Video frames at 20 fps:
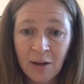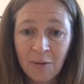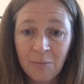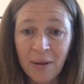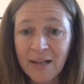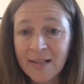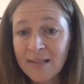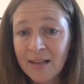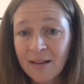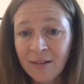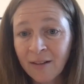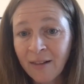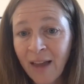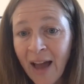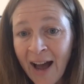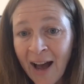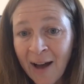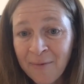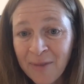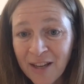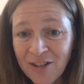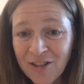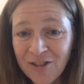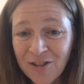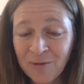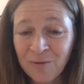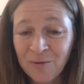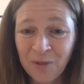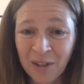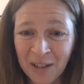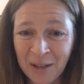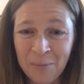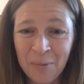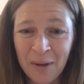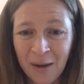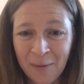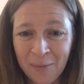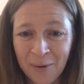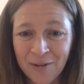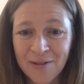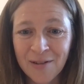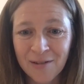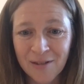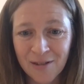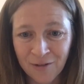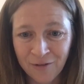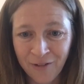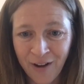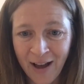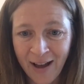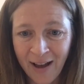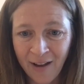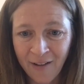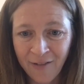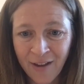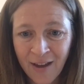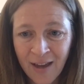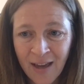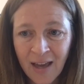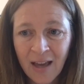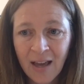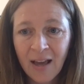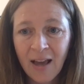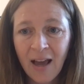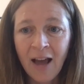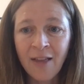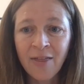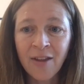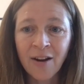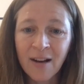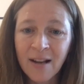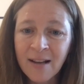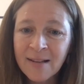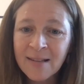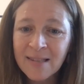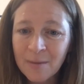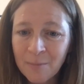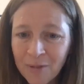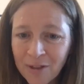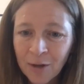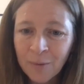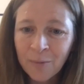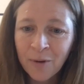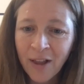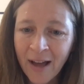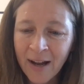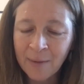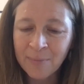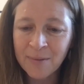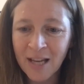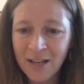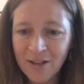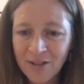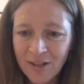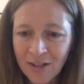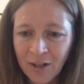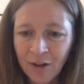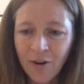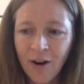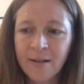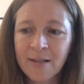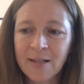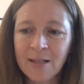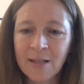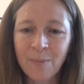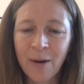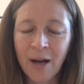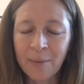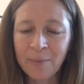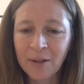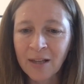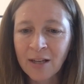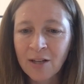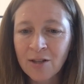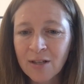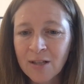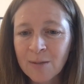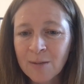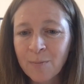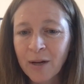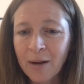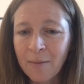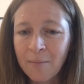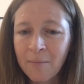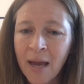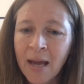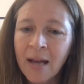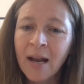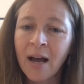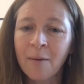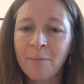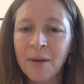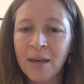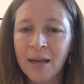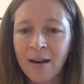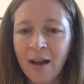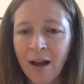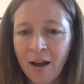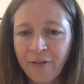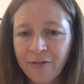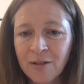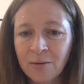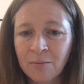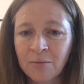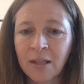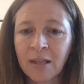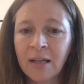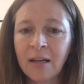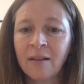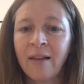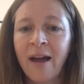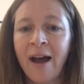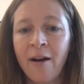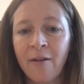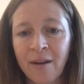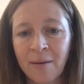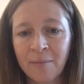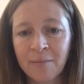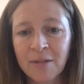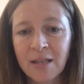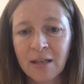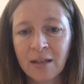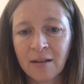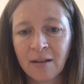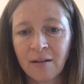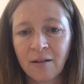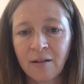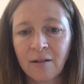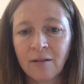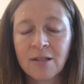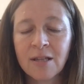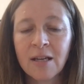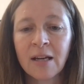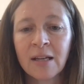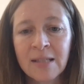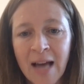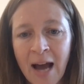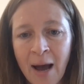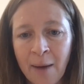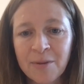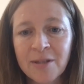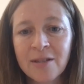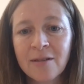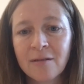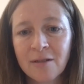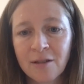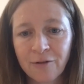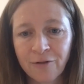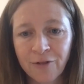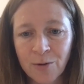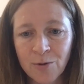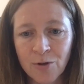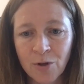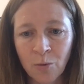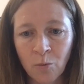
based on the lab, they shouldn't really be able to survive. Yes. And there is some thermal adaptation across these populations, but it may not be enough to really allow them to to adapt to future